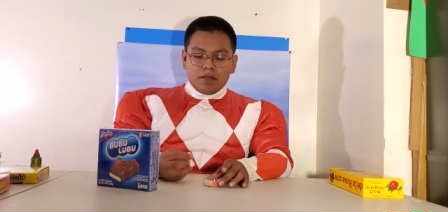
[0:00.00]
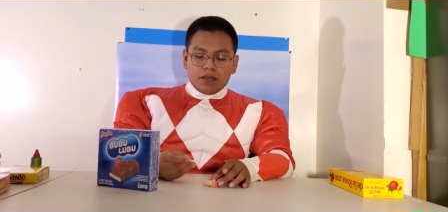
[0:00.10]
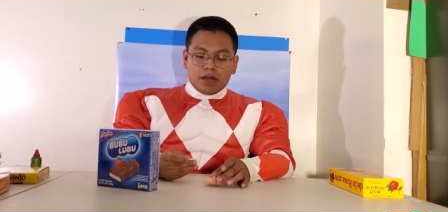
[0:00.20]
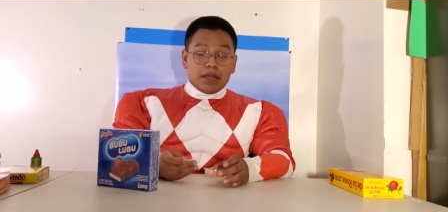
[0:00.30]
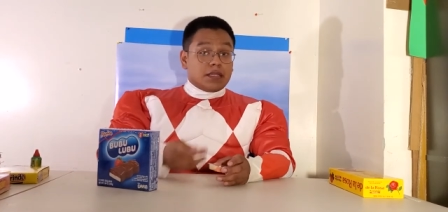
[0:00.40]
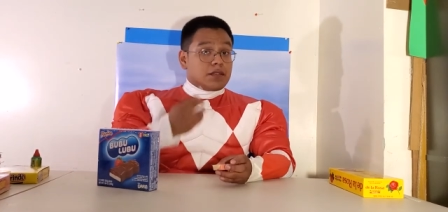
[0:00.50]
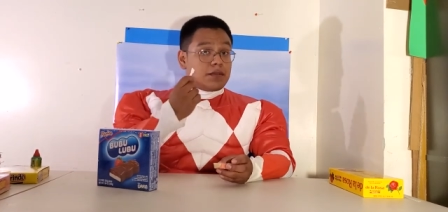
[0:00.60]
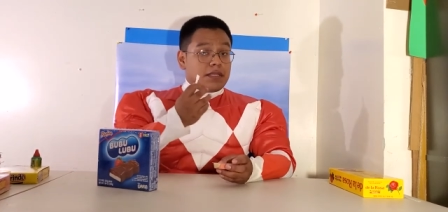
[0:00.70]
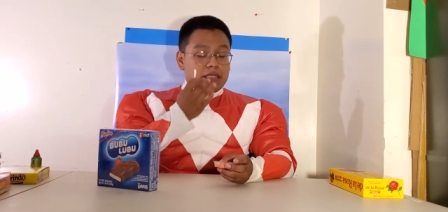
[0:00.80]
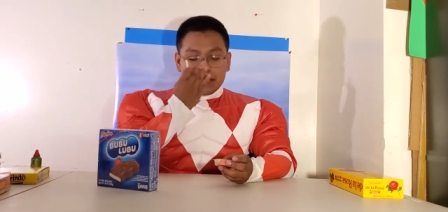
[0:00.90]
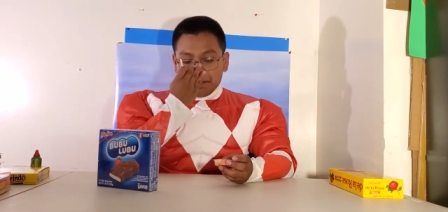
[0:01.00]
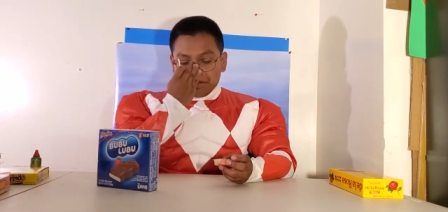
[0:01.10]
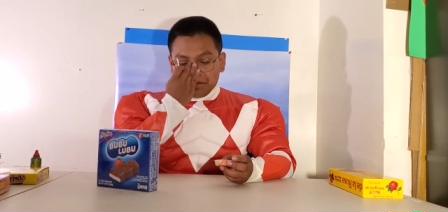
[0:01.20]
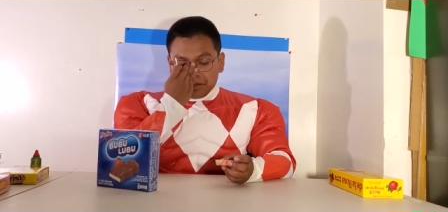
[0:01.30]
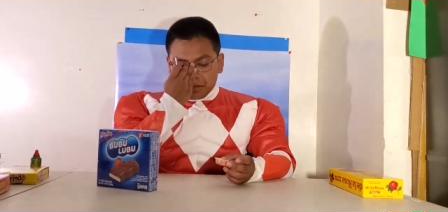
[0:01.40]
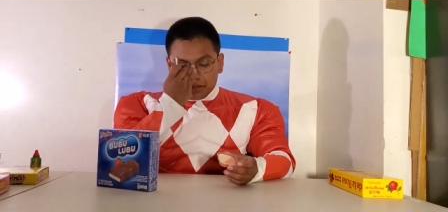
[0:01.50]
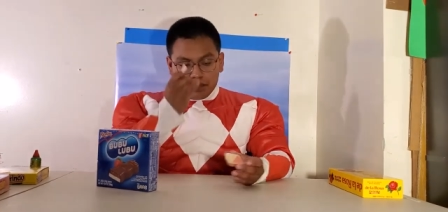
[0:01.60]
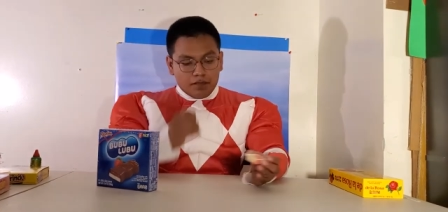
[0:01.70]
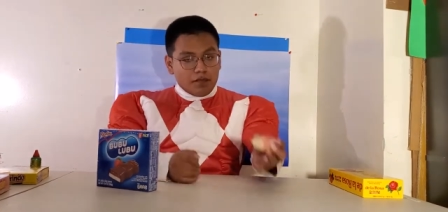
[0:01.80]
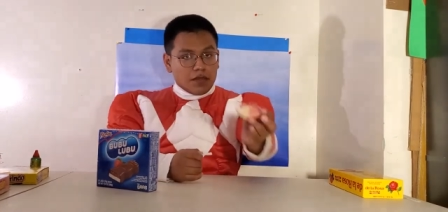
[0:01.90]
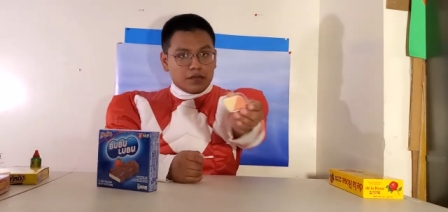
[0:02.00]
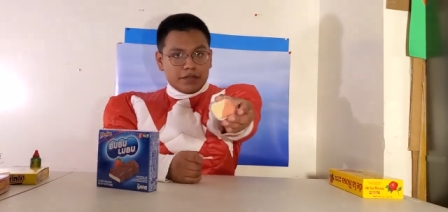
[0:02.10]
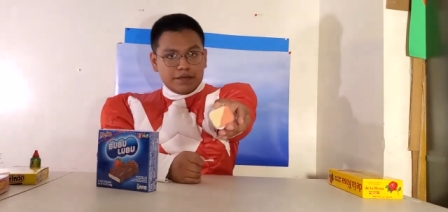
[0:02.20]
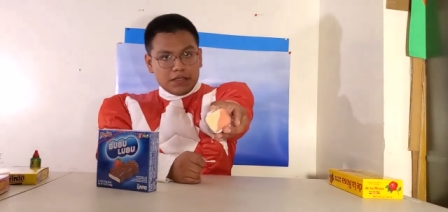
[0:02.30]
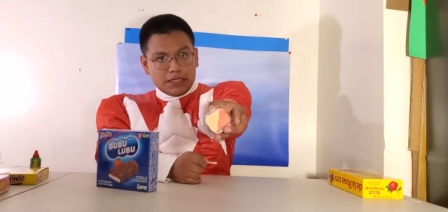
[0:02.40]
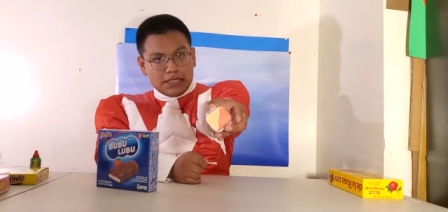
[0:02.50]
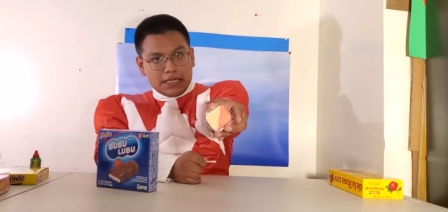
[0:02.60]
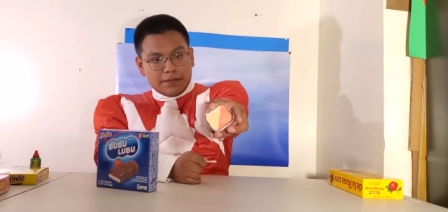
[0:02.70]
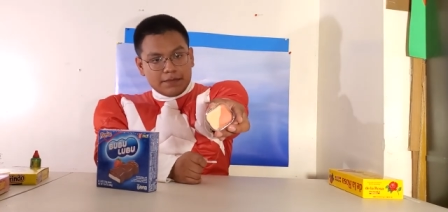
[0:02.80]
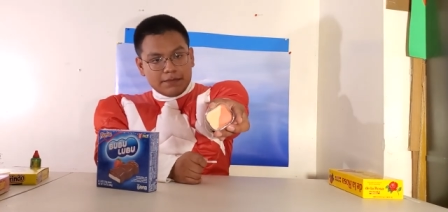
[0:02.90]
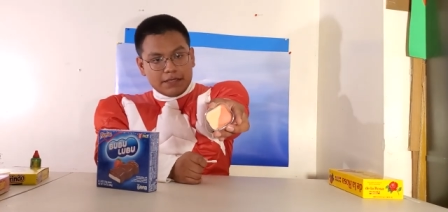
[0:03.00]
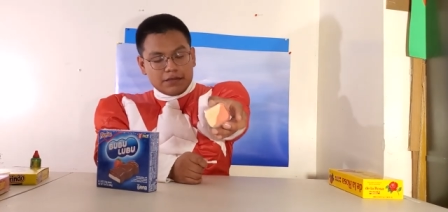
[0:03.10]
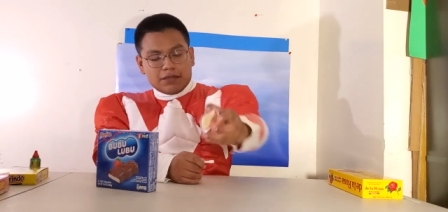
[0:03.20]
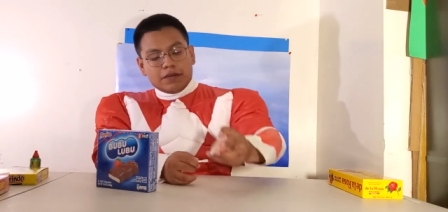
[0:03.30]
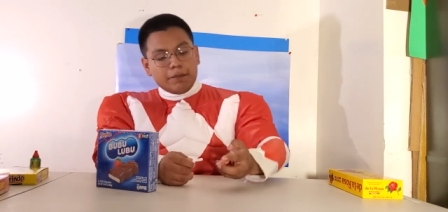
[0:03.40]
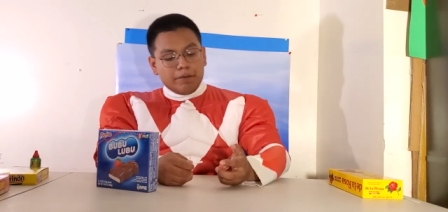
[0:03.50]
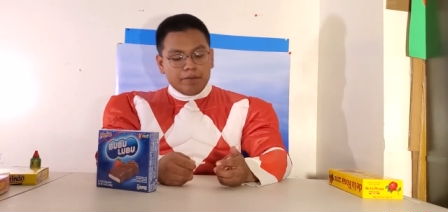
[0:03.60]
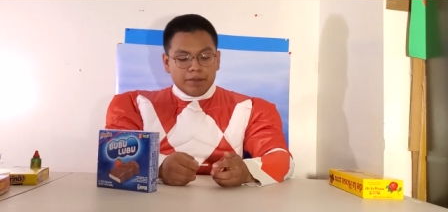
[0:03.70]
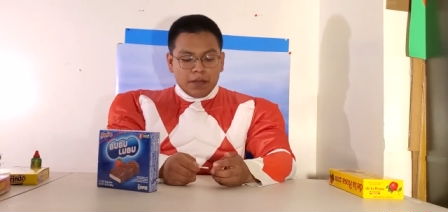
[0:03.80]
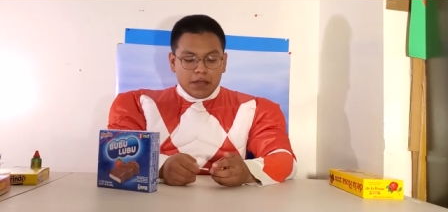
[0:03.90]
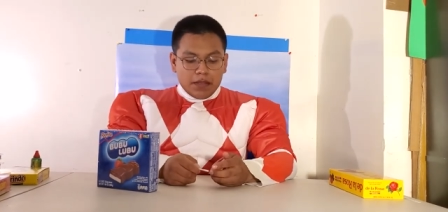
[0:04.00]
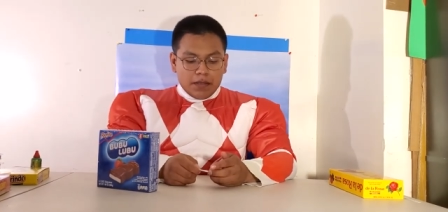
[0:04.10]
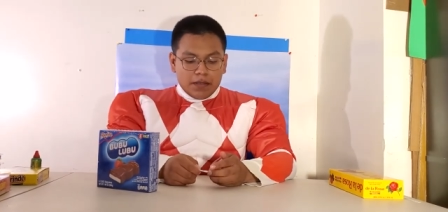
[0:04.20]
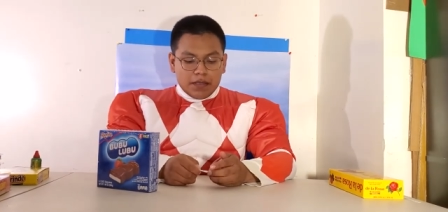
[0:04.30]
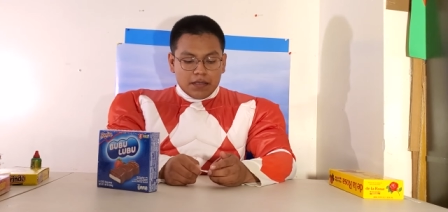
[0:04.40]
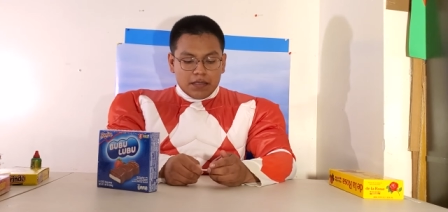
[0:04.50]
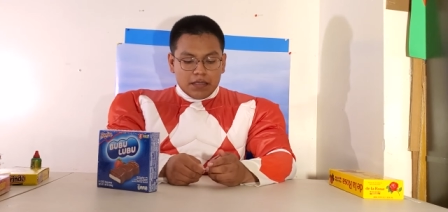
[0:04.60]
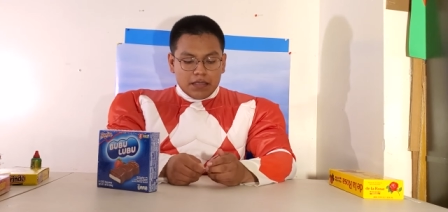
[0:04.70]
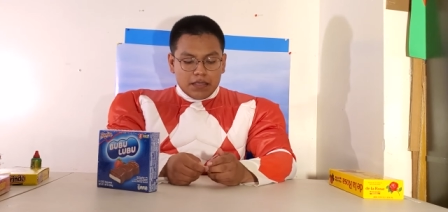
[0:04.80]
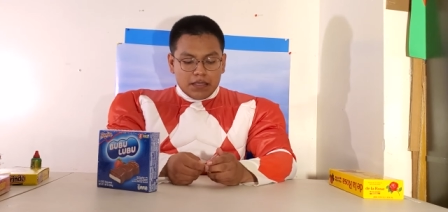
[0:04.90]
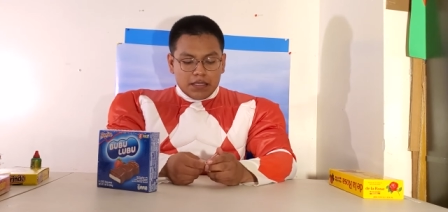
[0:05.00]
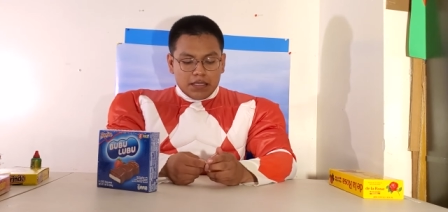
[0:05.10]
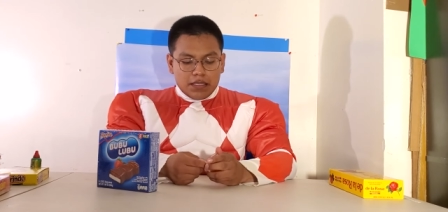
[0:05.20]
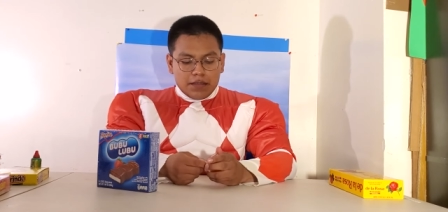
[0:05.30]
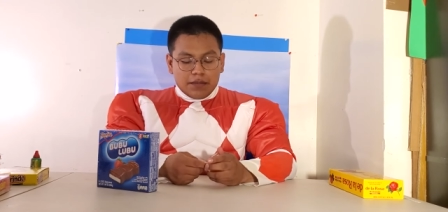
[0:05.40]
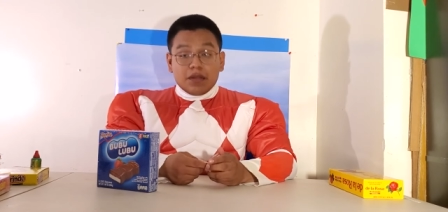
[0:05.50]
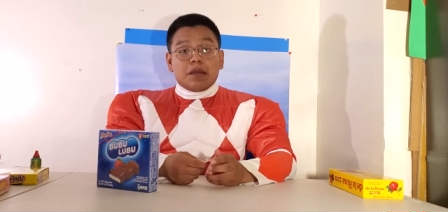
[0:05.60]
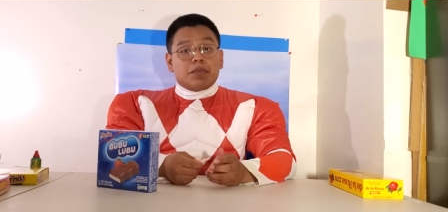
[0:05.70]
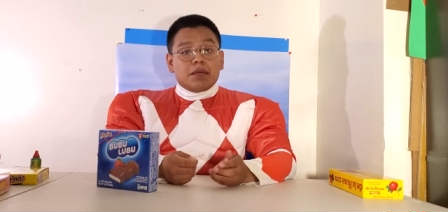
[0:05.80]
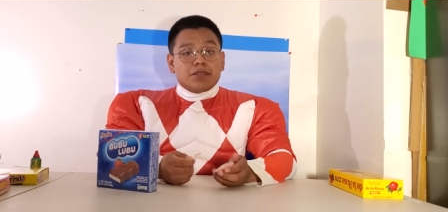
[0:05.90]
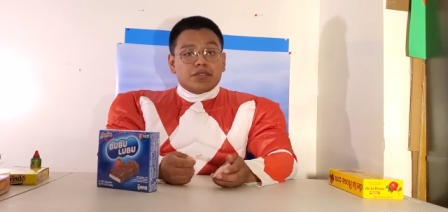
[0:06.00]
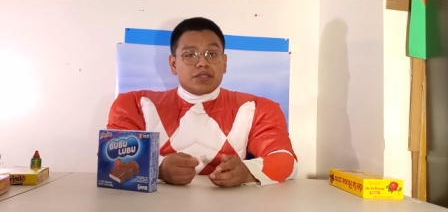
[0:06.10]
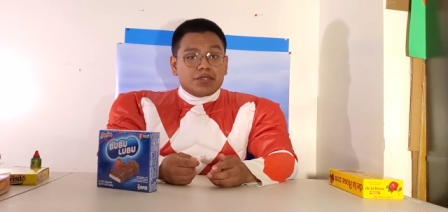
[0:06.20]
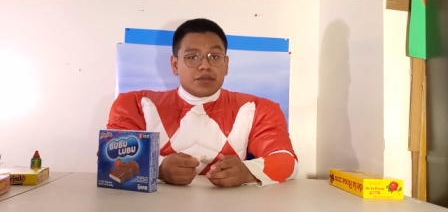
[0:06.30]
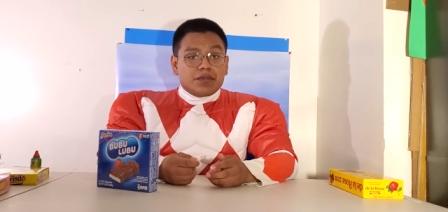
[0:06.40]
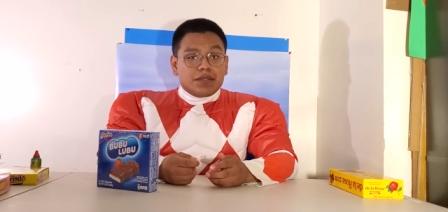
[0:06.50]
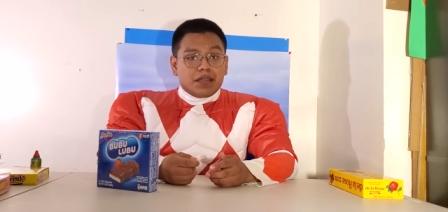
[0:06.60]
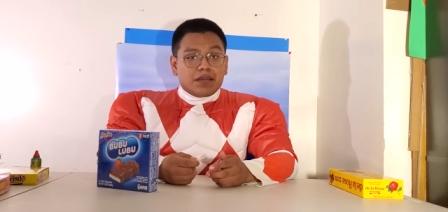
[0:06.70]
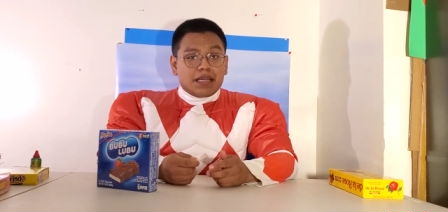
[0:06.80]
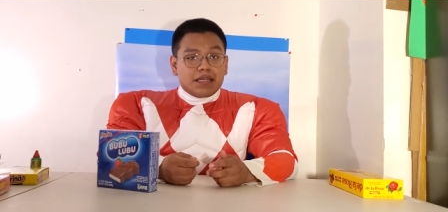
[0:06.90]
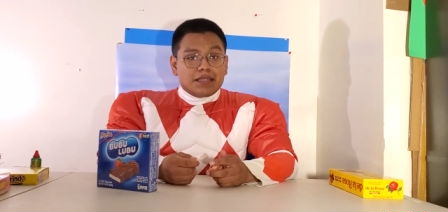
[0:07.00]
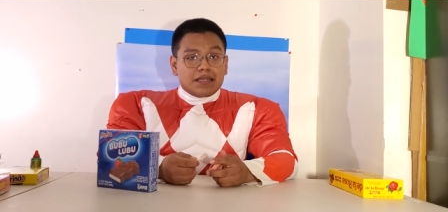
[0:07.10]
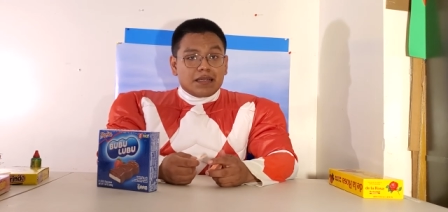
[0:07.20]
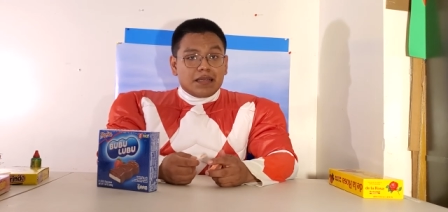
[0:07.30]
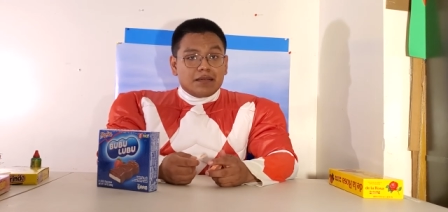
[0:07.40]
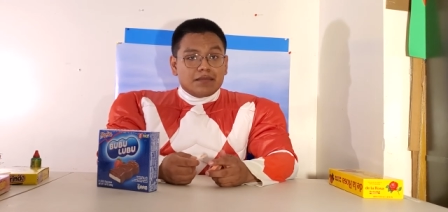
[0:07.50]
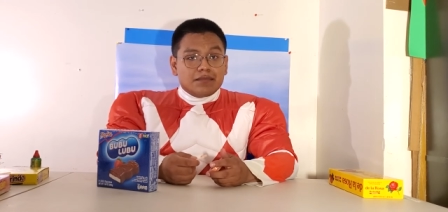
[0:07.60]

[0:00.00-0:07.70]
All right, so these, let's see if you see that. That looks good. And then, you know, I probably should have showed you the other candies like that